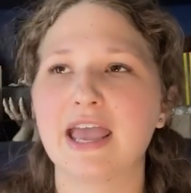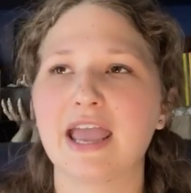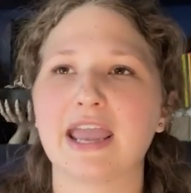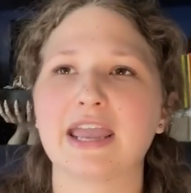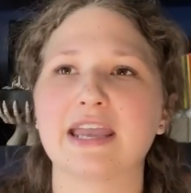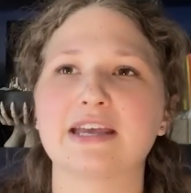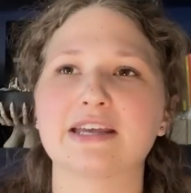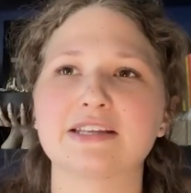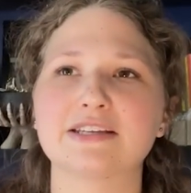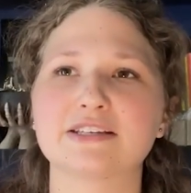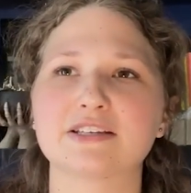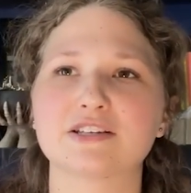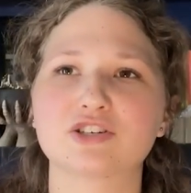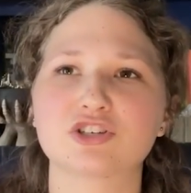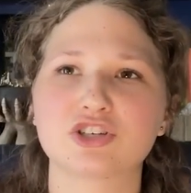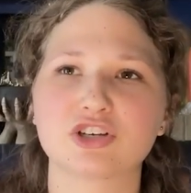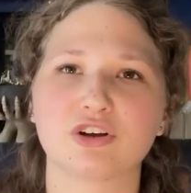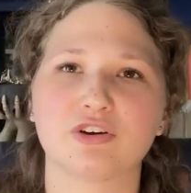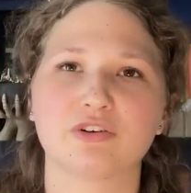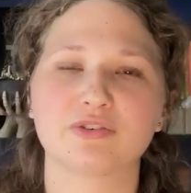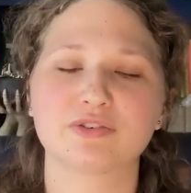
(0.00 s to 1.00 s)
And
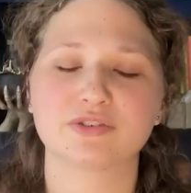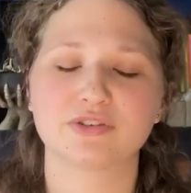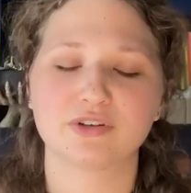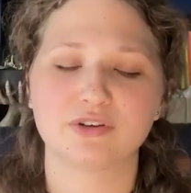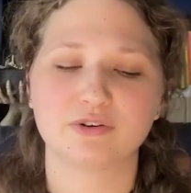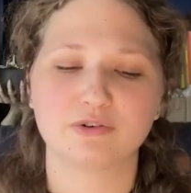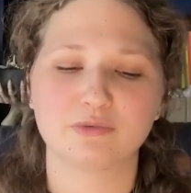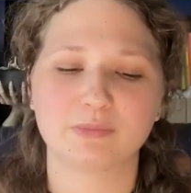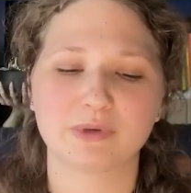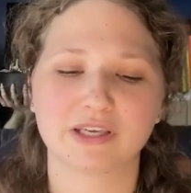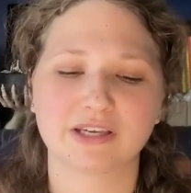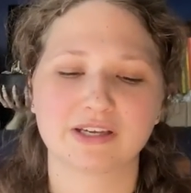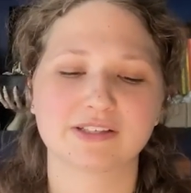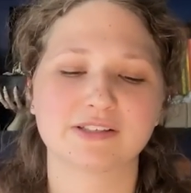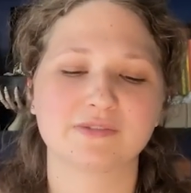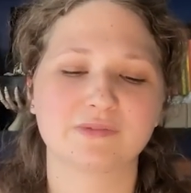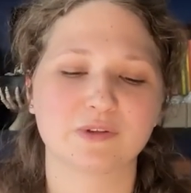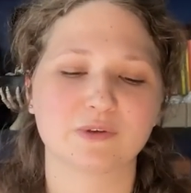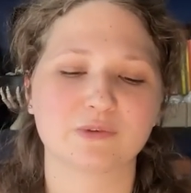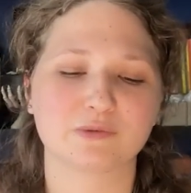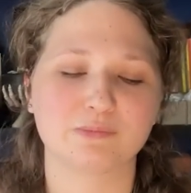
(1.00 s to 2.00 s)
she also, because
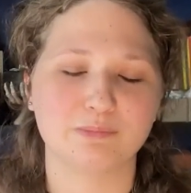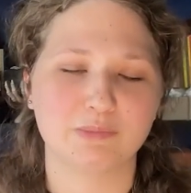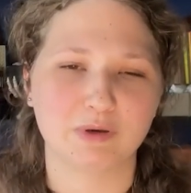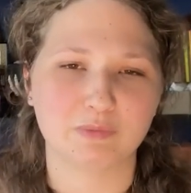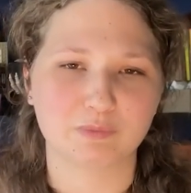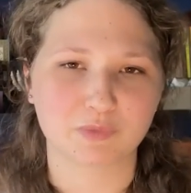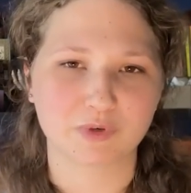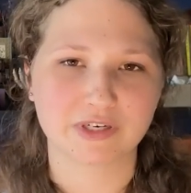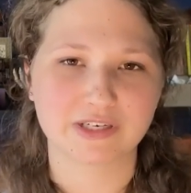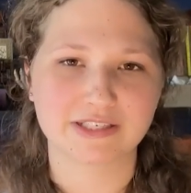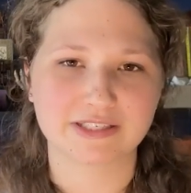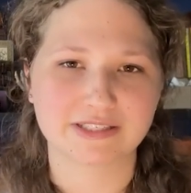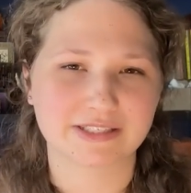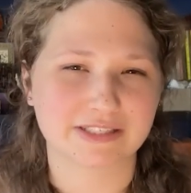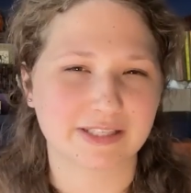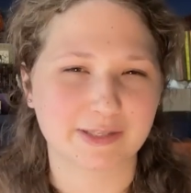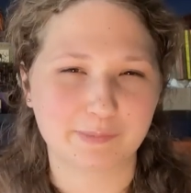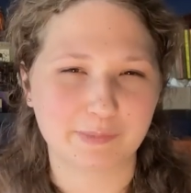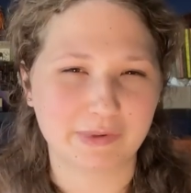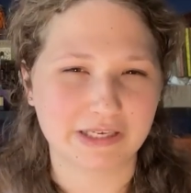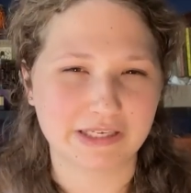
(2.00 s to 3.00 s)
of those memory
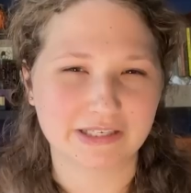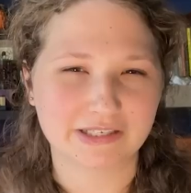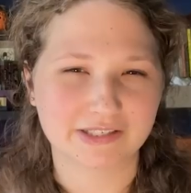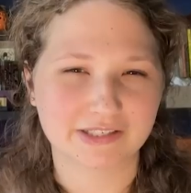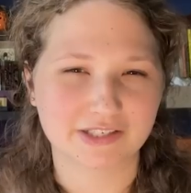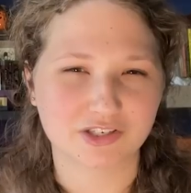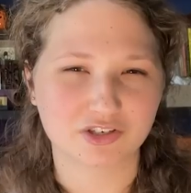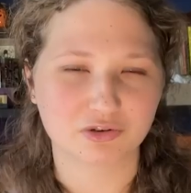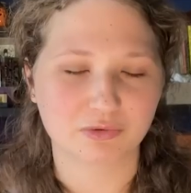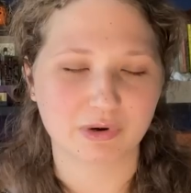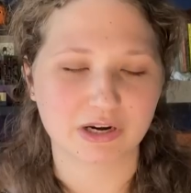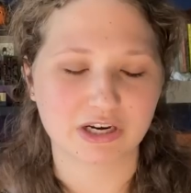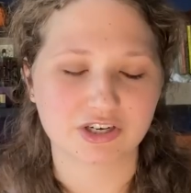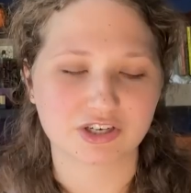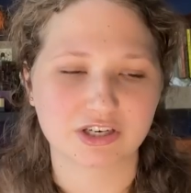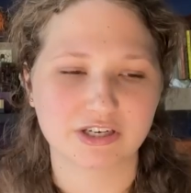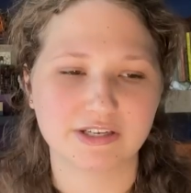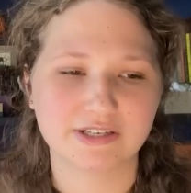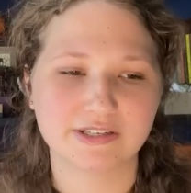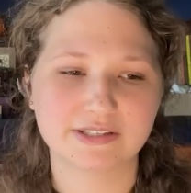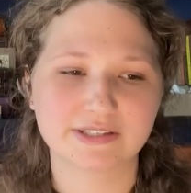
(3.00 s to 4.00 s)
slipping
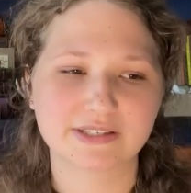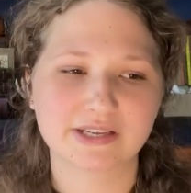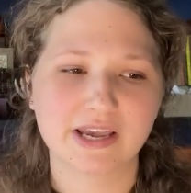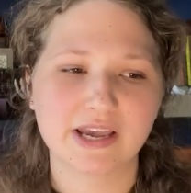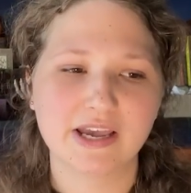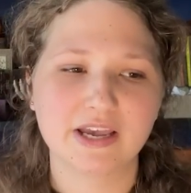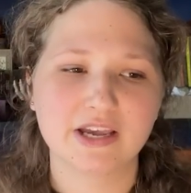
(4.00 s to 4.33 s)
situations,